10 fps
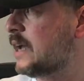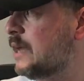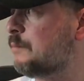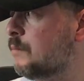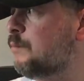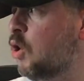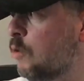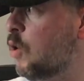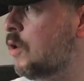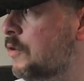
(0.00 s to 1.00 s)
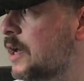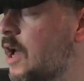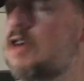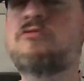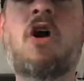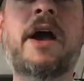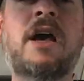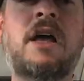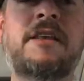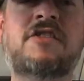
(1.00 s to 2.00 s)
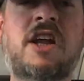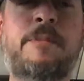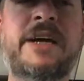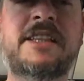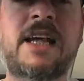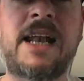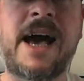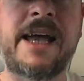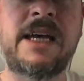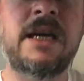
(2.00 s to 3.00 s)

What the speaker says: You put them all on there. Right, there's going to be a delay.